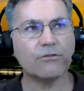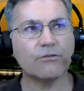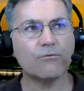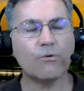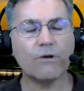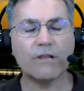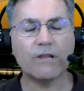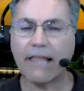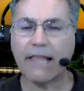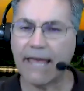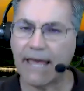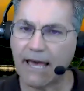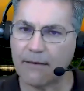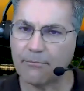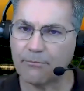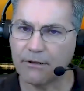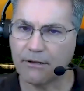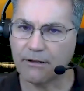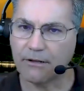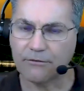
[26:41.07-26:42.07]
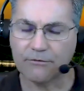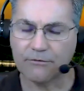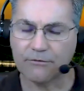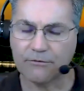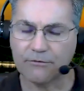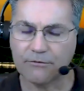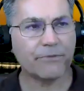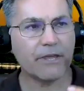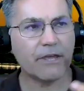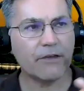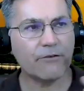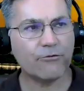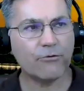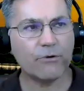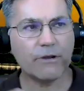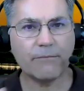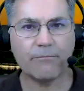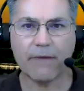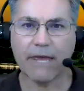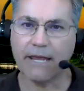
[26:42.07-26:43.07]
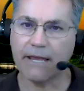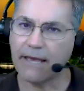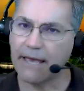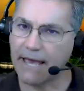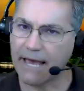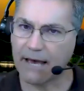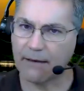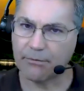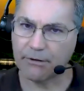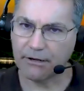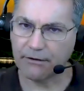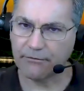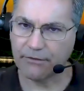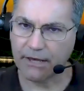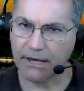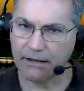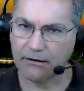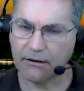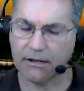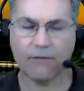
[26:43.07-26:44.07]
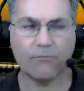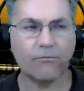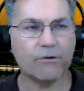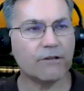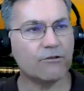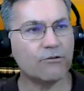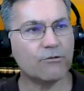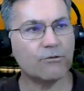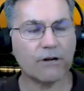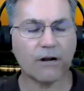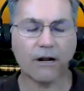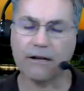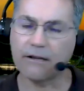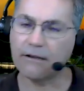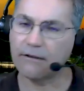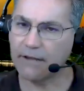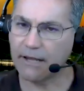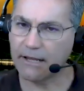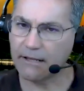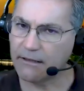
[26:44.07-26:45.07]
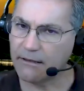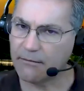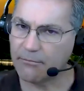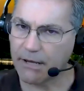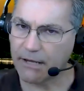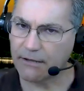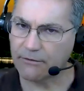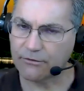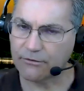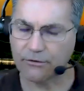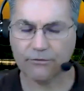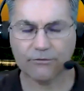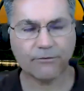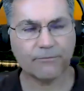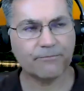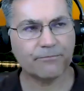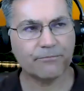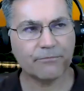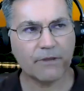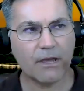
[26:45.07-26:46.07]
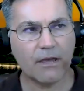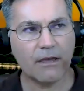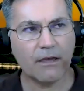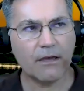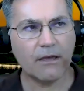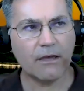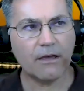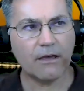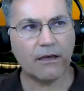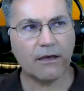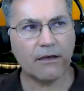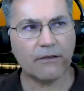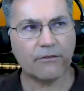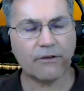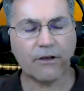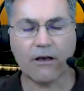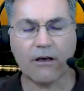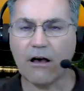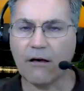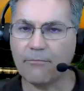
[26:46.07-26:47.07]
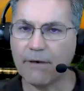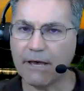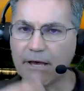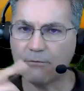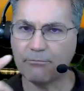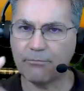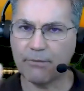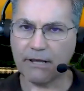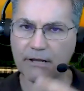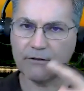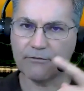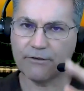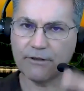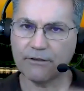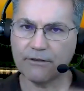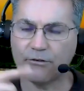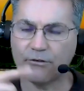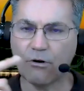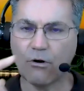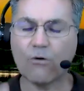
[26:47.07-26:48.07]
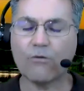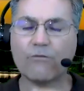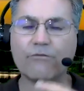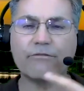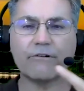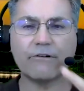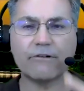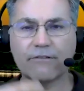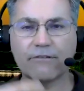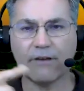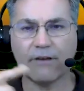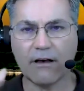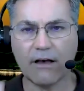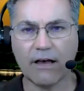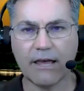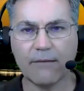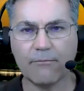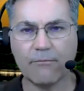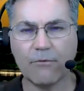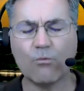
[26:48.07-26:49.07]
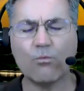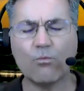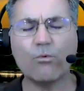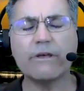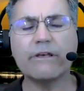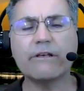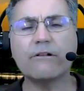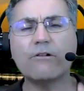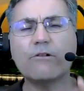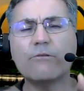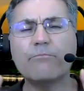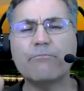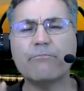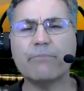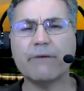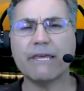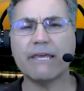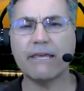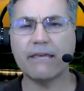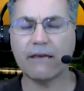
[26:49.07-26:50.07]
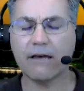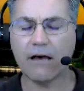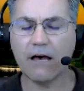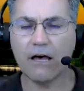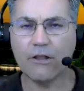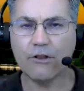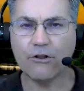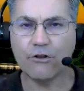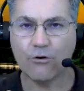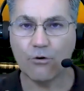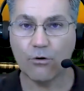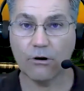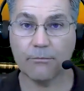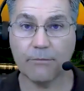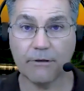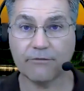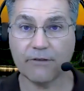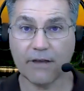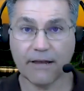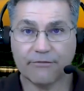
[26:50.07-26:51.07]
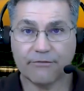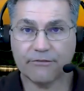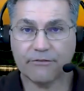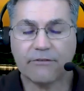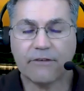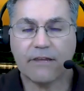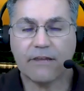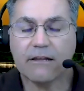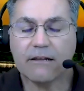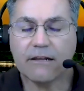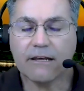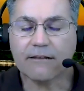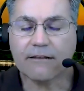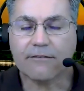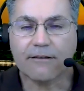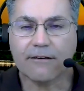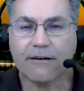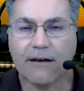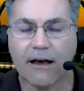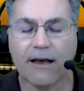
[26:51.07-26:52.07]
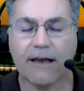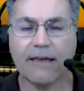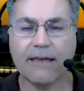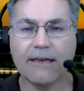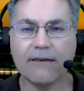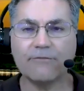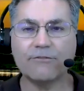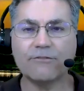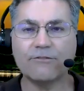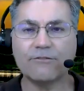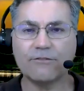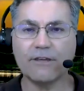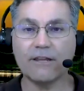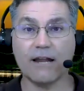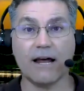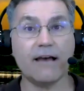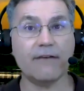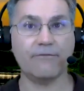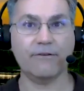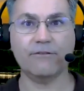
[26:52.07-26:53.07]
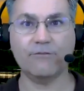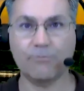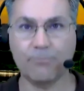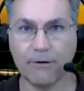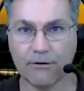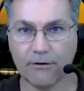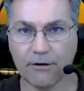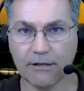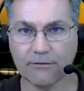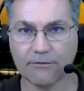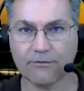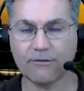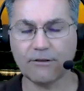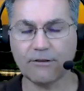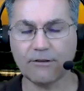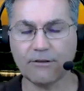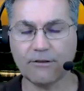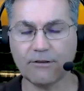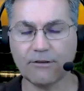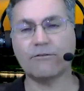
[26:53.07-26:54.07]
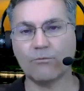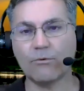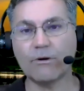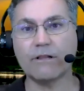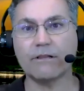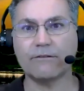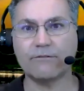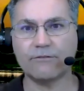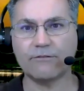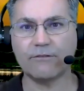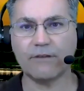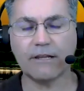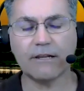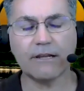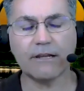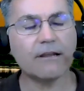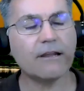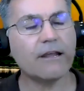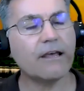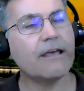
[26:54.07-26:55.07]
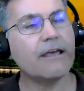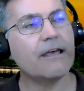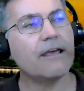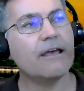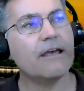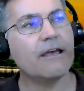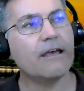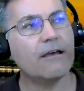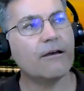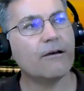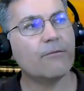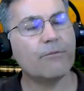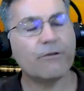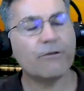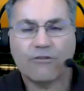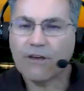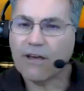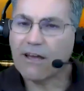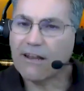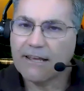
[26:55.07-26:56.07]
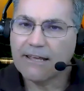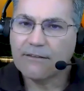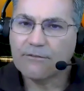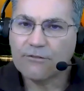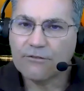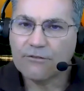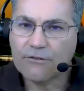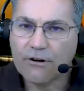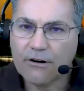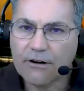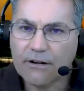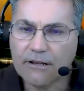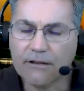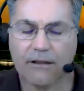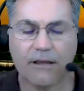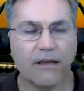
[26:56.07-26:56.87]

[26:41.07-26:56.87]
what'll happen is, if we make a habit of that and we do it on a daily basis, the compound benefits over time will be enormous. I've seen it. I've experienced it as well as seen it. But you got to get started.